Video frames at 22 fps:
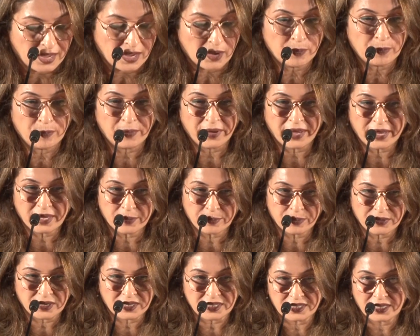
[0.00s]
A big
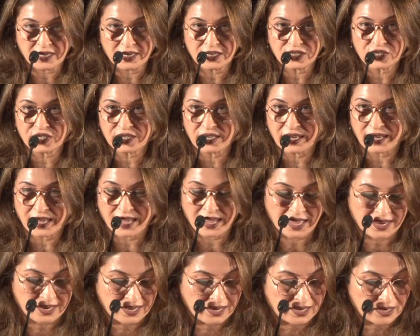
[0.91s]
appreciation
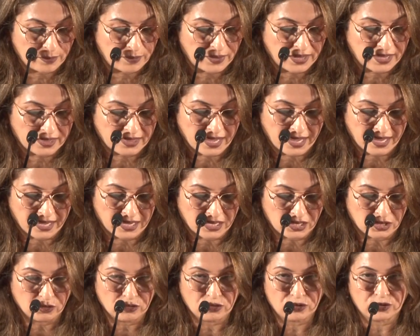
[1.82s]
again and a big
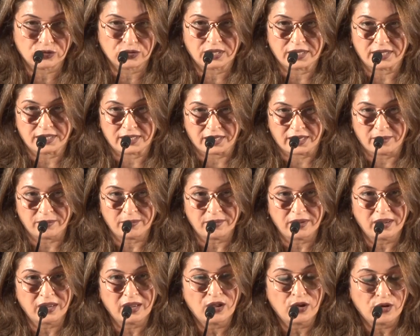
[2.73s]
thank you to the
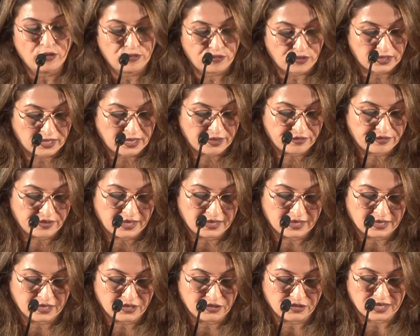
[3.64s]
team for their
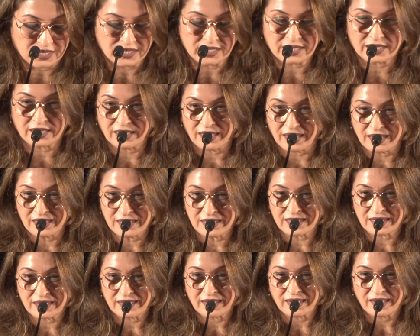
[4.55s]
faith and trust in
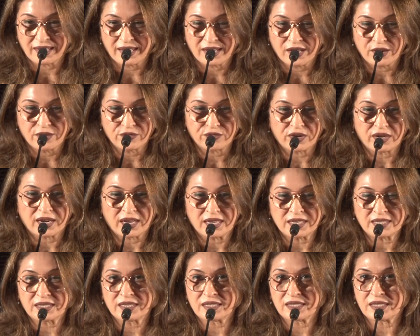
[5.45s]
us. For
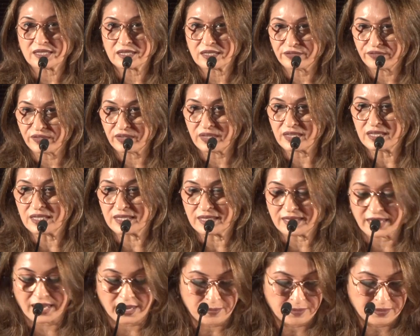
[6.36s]
us, this is the first
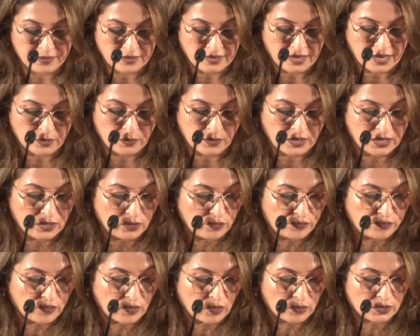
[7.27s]
step and we
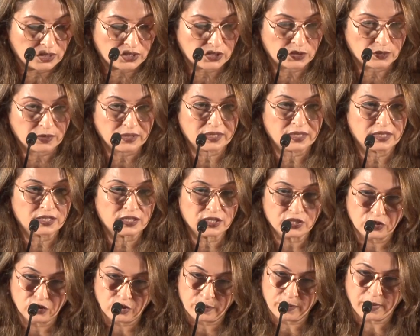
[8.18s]
look forward to a
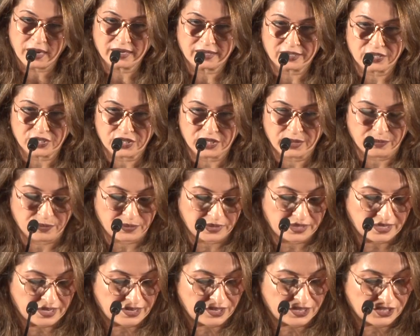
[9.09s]
continued partnership
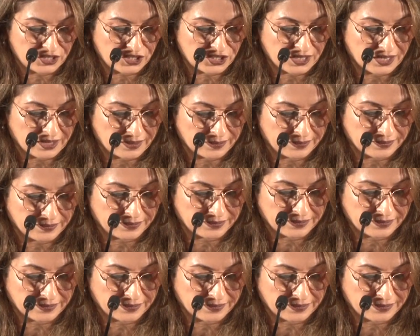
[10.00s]
with AirAsia.